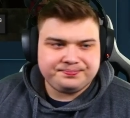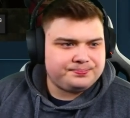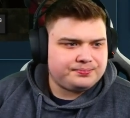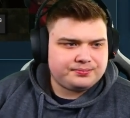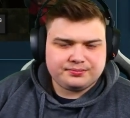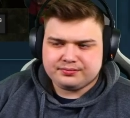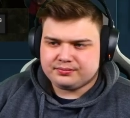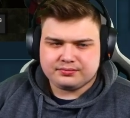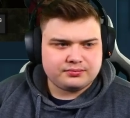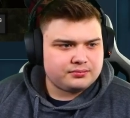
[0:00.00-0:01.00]

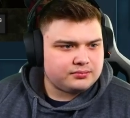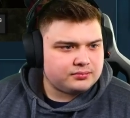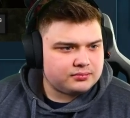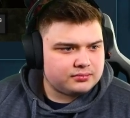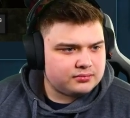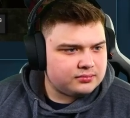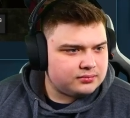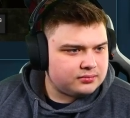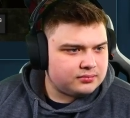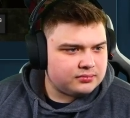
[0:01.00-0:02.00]

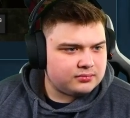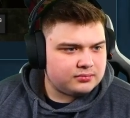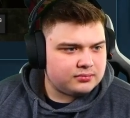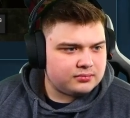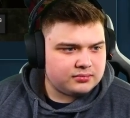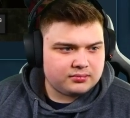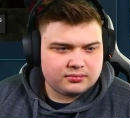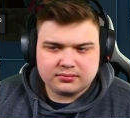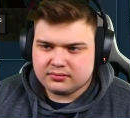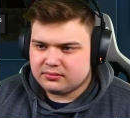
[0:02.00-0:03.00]

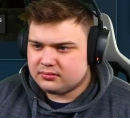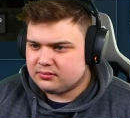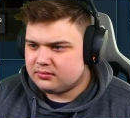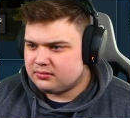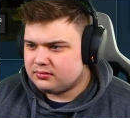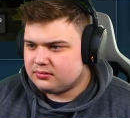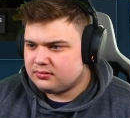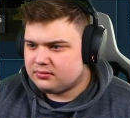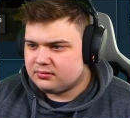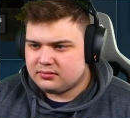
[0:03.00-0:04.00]

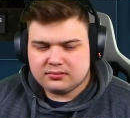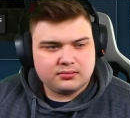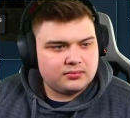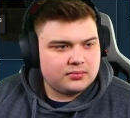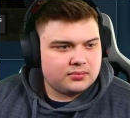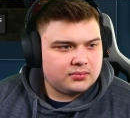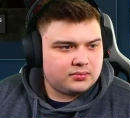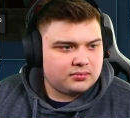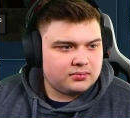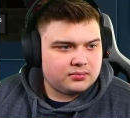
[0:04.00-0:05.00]

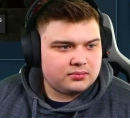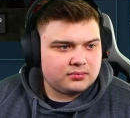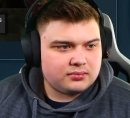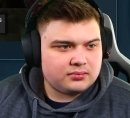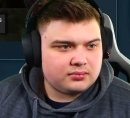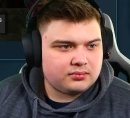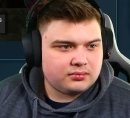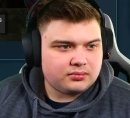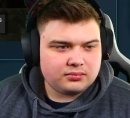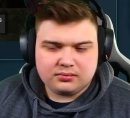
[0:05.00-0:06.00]

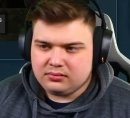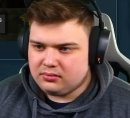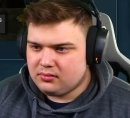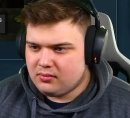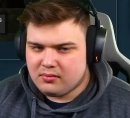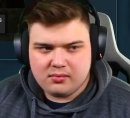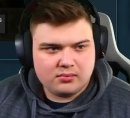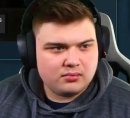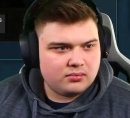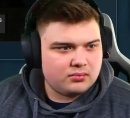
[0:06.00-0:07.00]

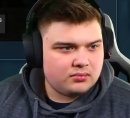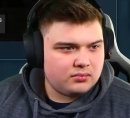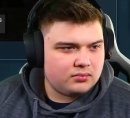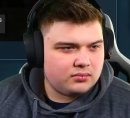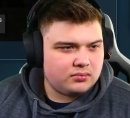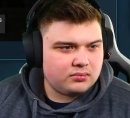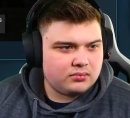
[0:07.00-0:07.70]
(silence)